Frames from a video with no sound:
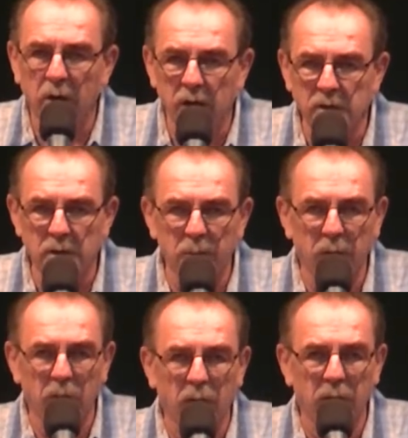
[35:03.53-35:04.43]
custom
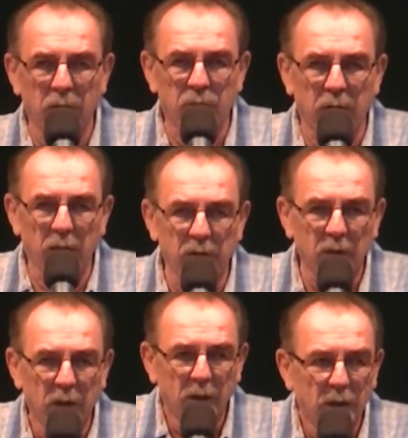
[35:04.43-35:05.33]
at Rock of Faith
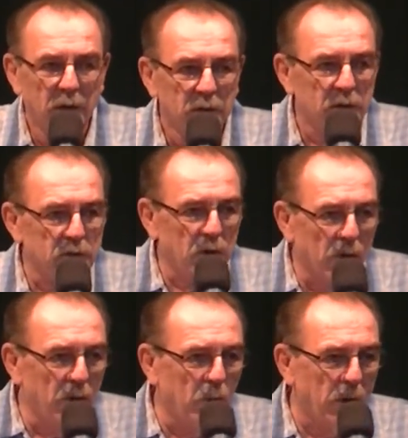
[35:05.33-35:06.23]
to
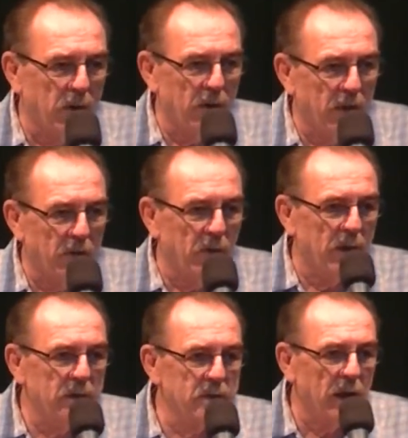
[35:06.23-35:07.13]
turn to one another
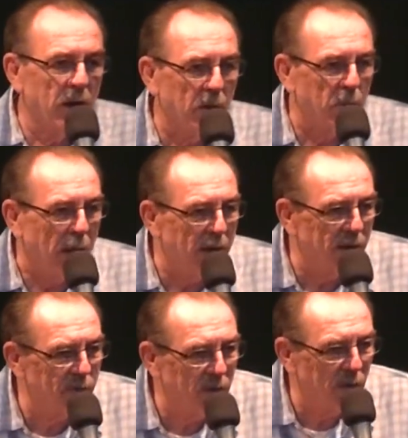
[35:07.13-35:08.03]
and tell them, I
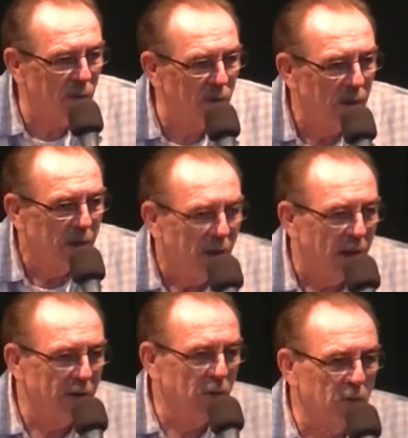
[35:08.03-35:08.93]
love you,
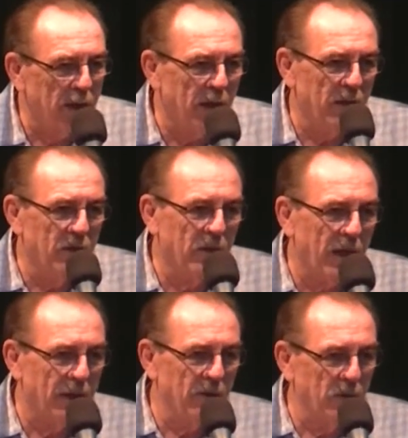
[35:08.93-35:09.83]
and you can't, you
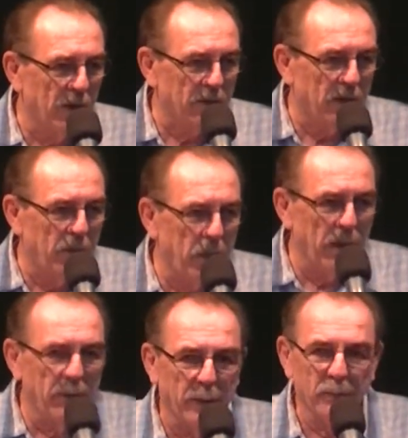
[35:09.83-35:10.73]
can't do nothing
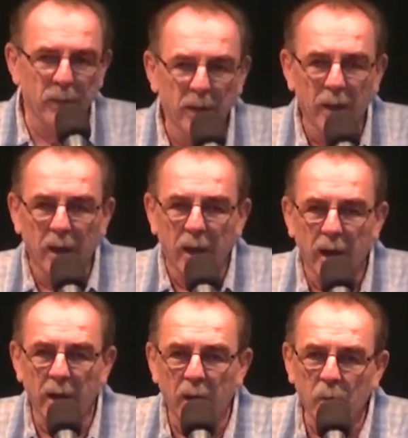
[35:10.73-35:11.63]
about it.
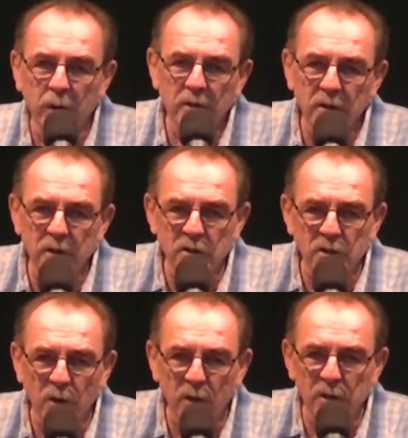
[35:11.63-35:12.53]
And I went to this
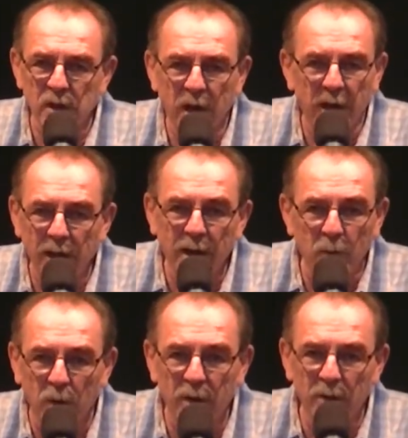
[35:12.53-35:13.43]
church and they
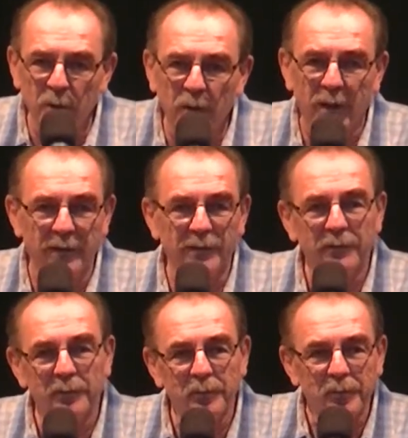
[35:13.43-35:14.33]
didn't want to do it.
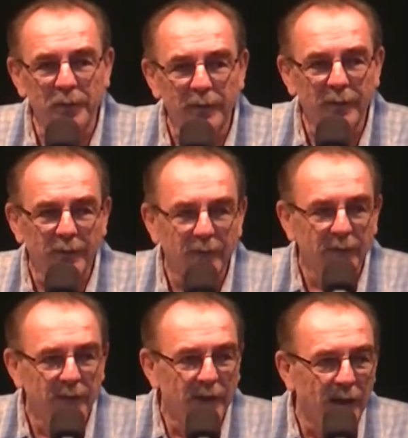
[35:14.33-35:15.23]

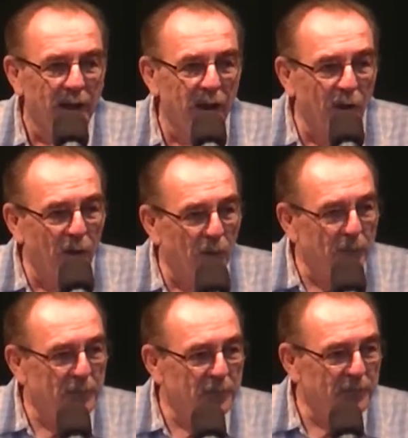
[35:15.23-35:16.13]

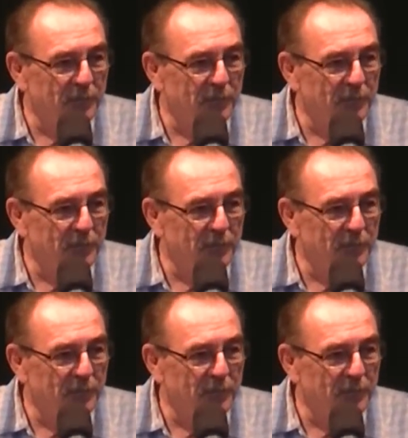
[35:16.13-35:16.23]
Hello.